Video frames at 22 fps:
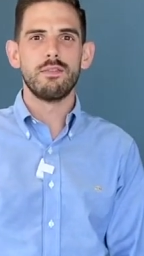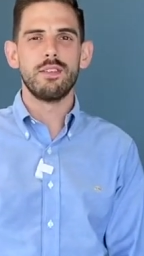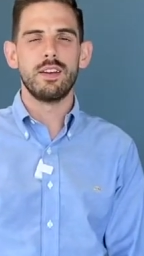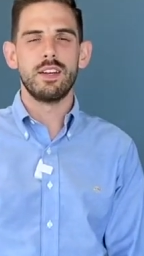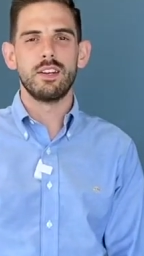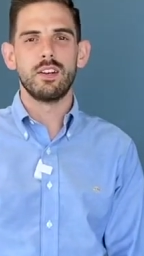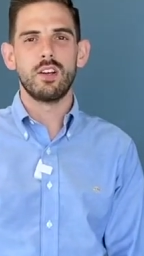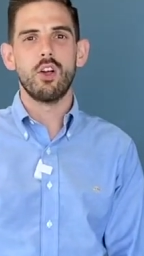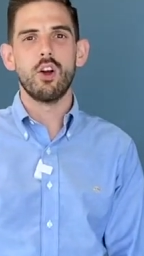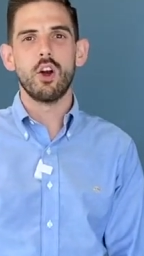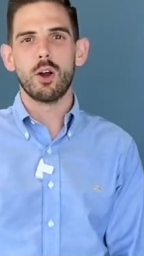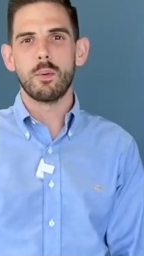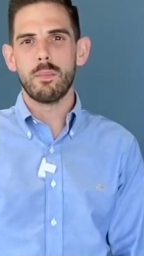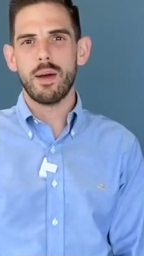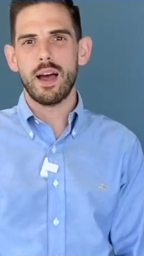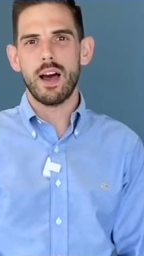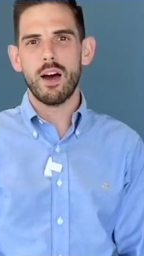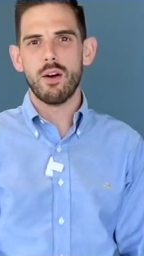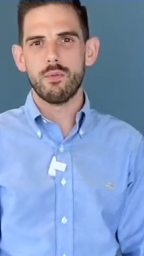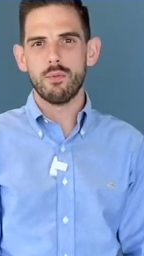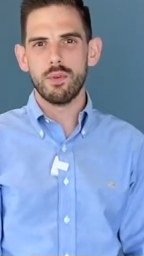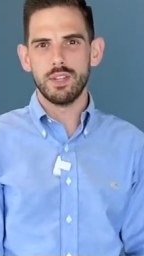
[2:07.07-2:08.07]
And
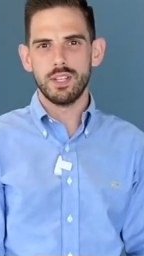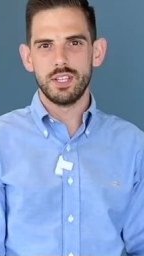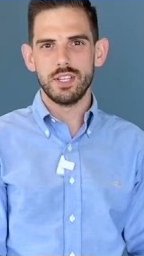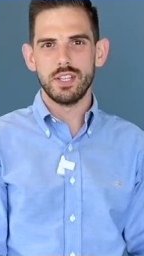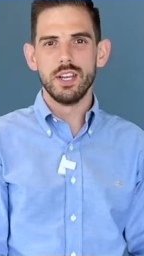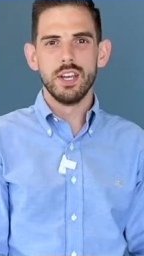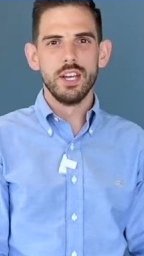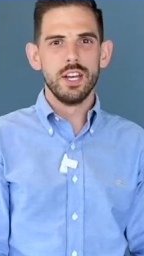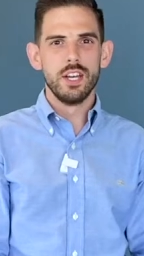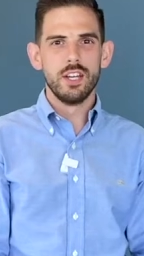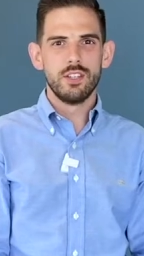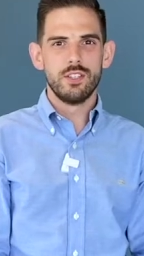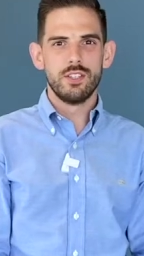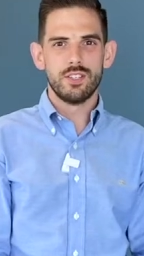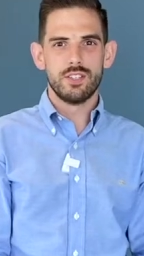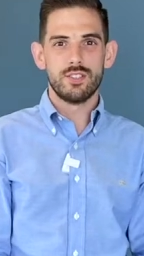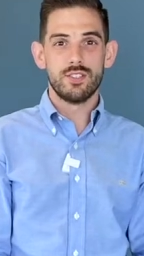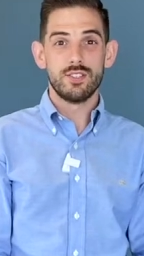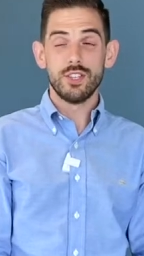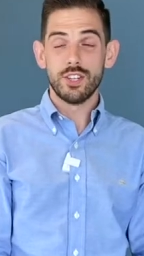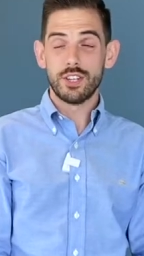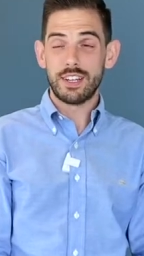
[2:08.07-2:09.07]
ClarkPowell really
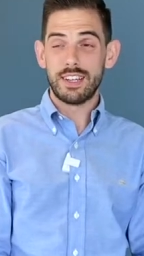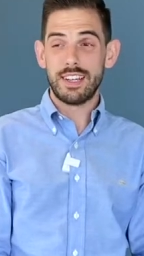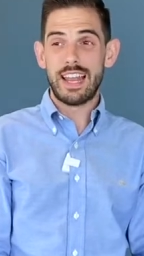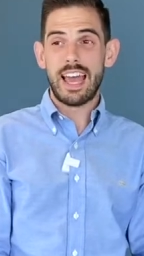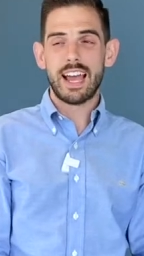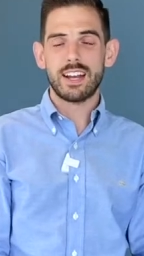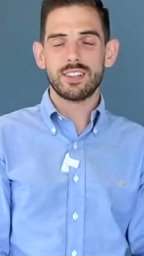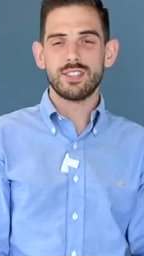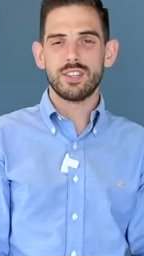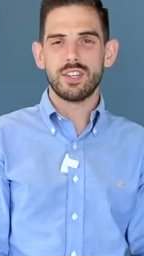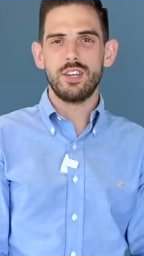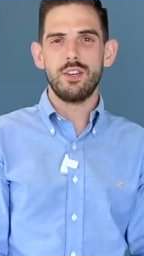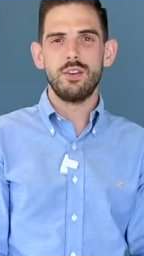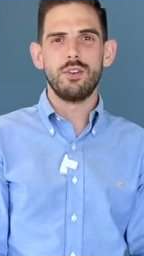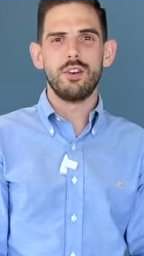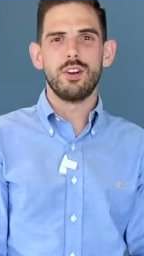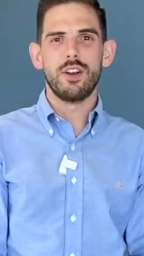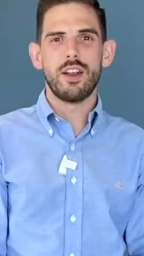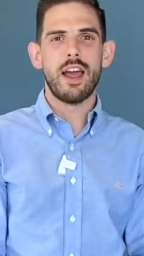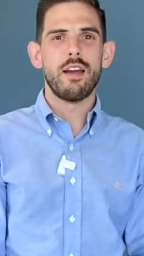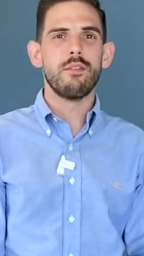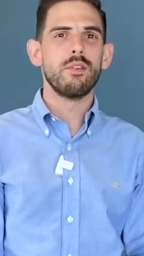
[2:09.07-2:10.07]
just took and executed
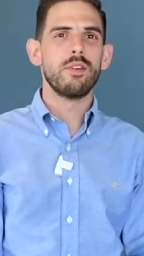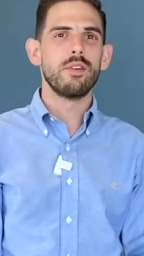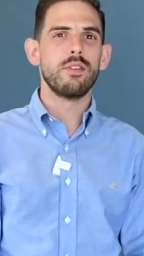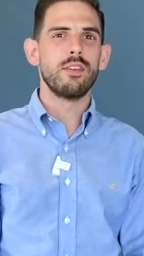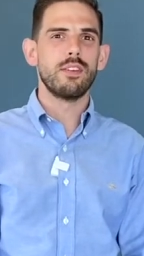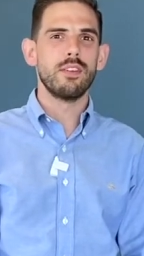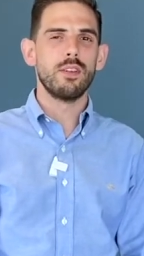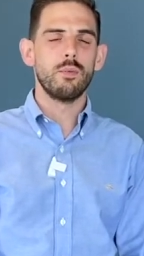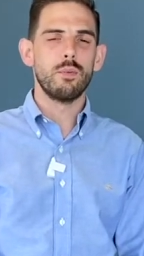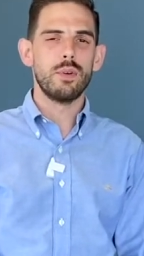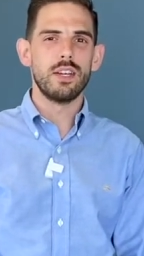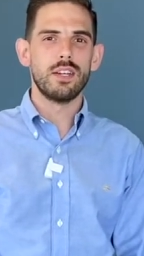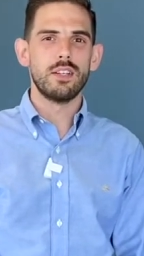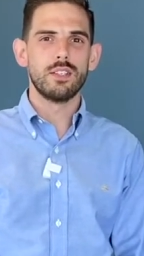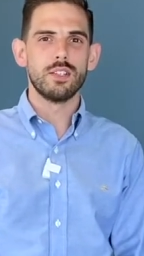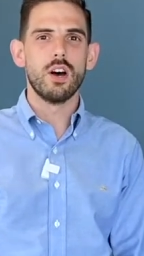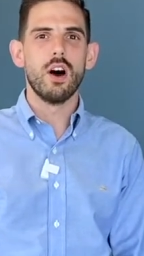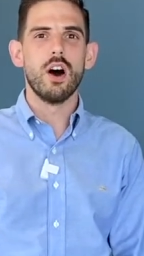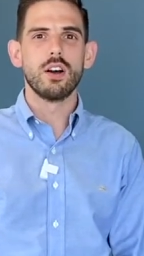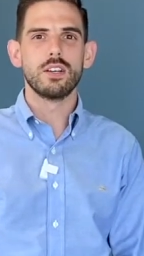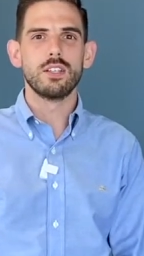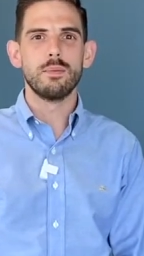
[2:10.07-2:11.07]
on everything that we had
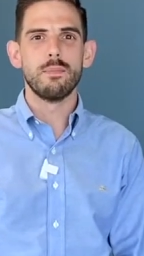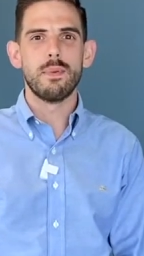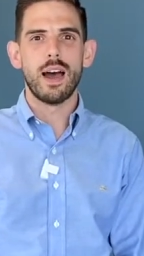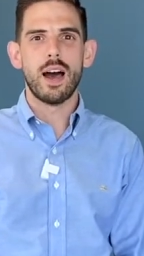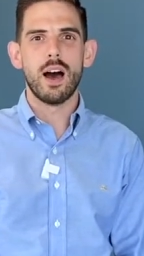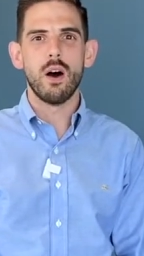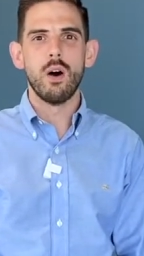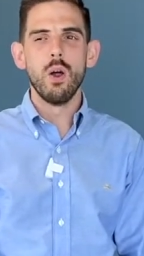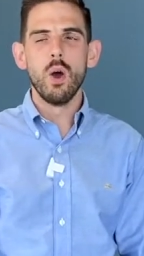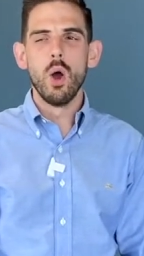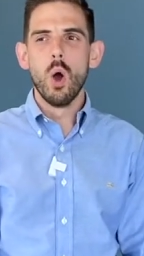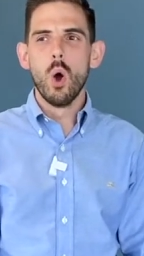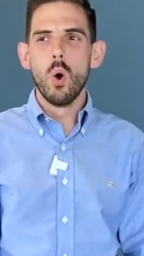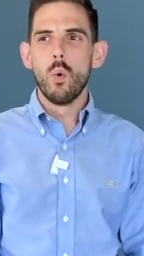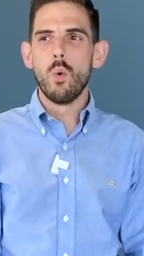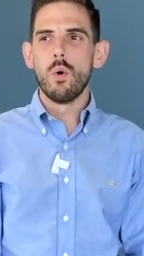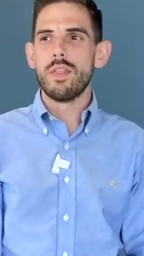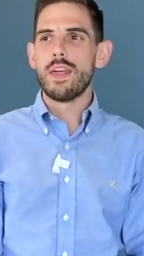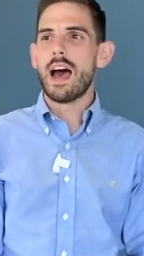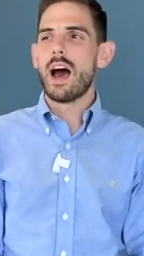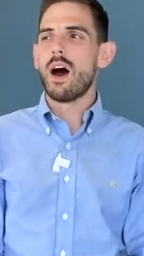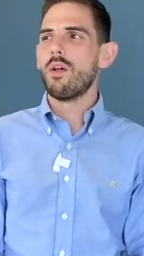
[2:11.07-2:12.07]
talked about
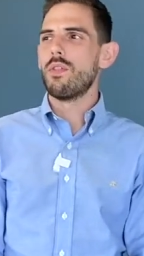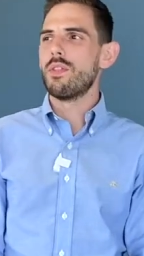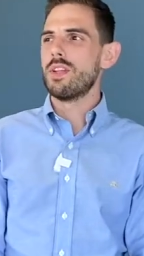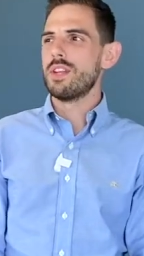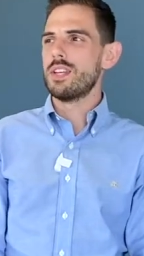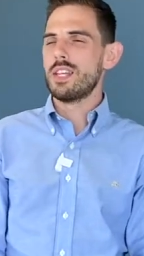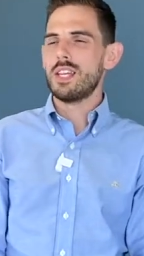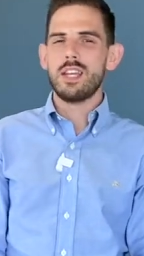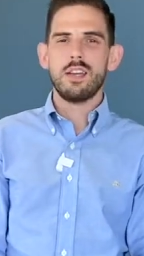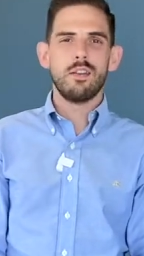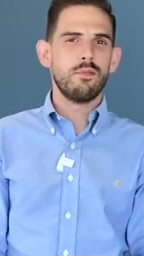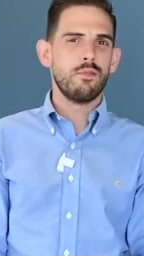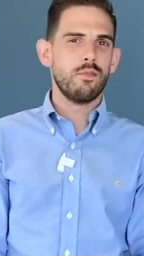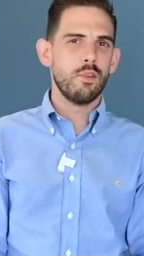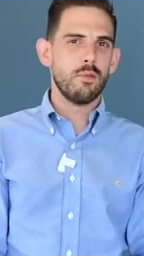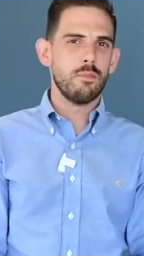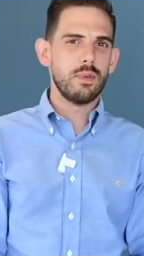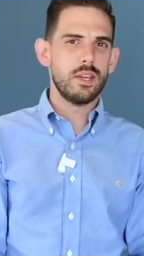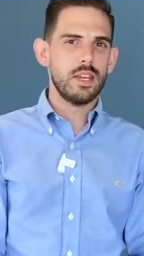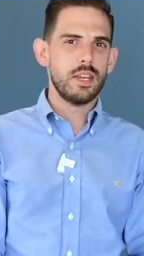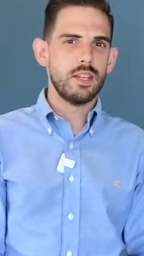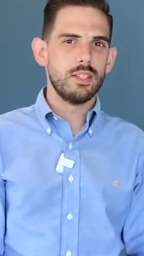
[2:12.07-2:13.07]
without the need for
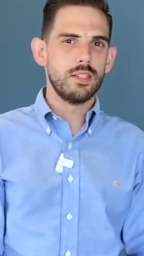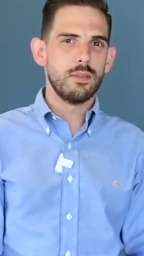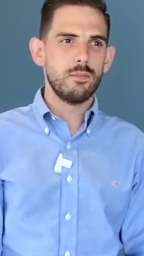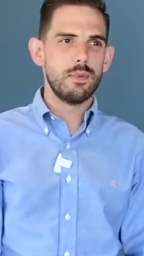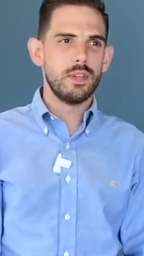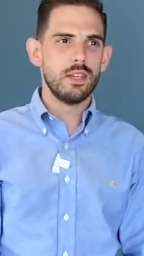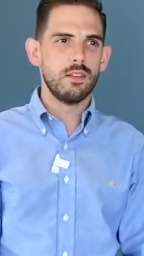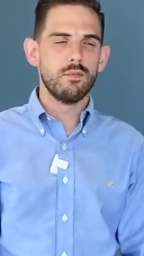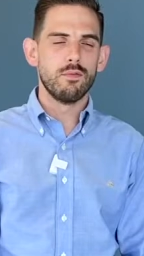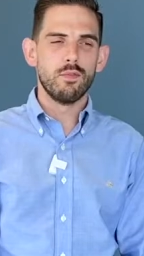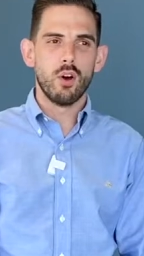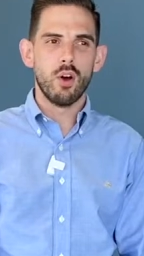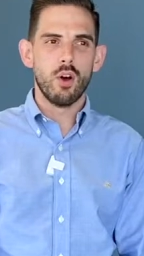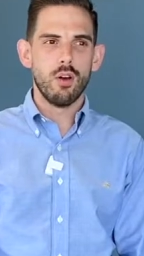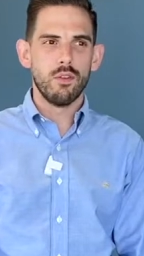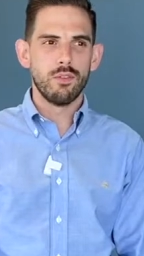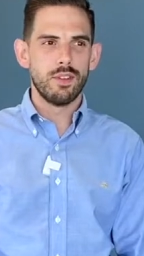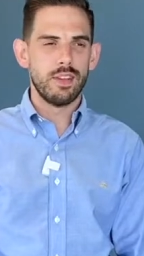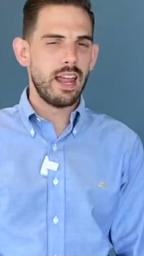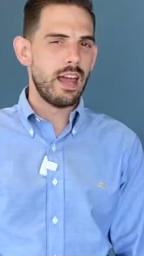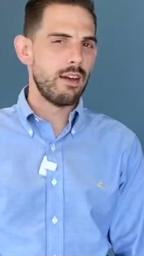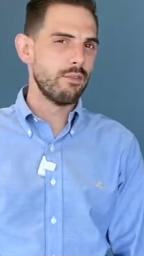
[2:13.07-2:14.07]
me to be involved
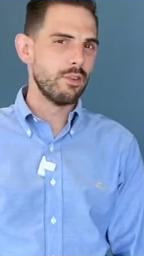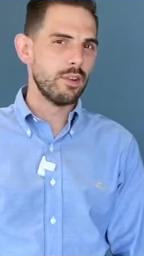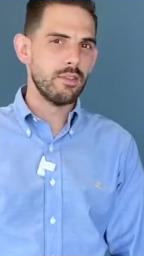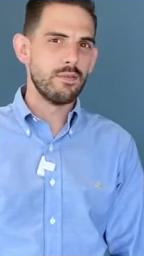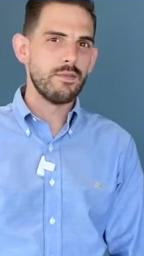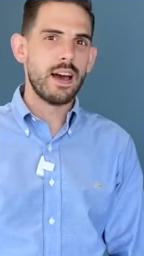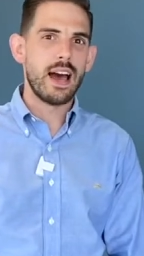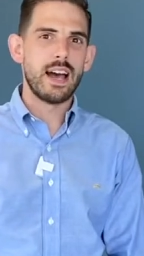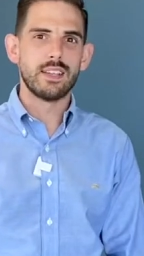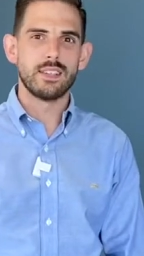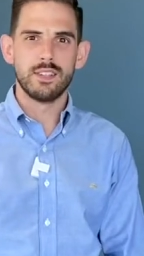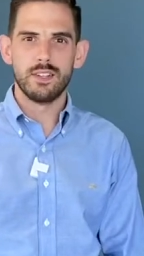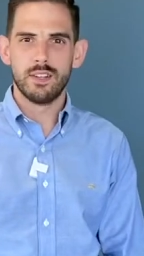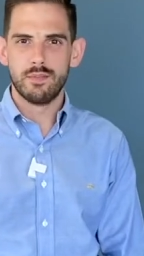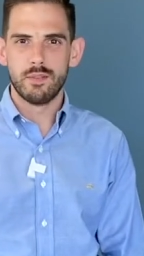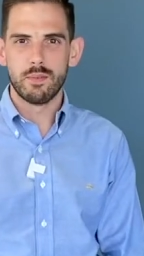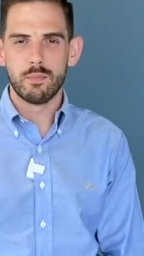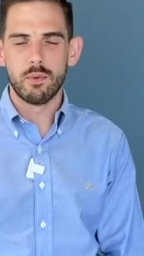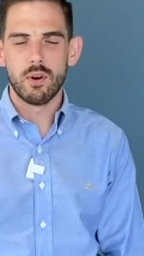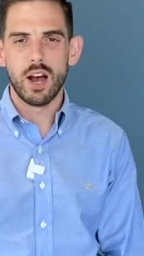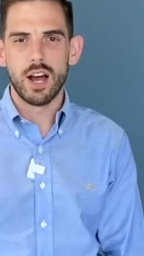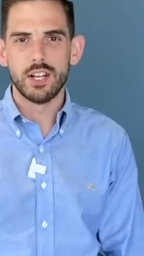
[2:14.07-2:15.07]
in every facet of the
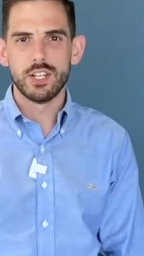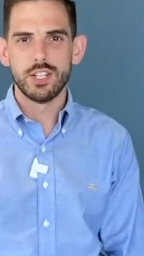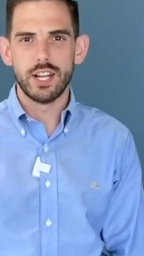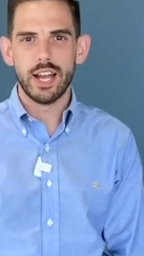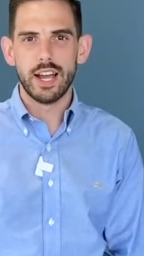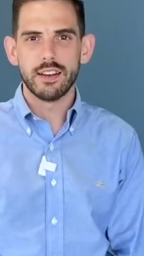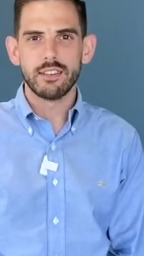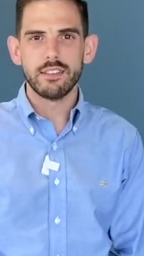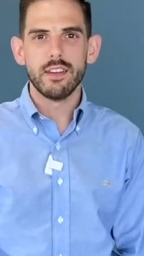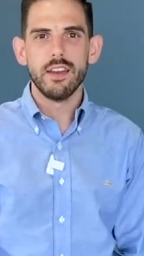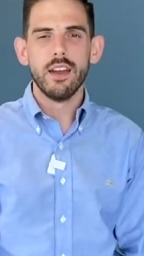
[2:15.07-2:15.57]
project.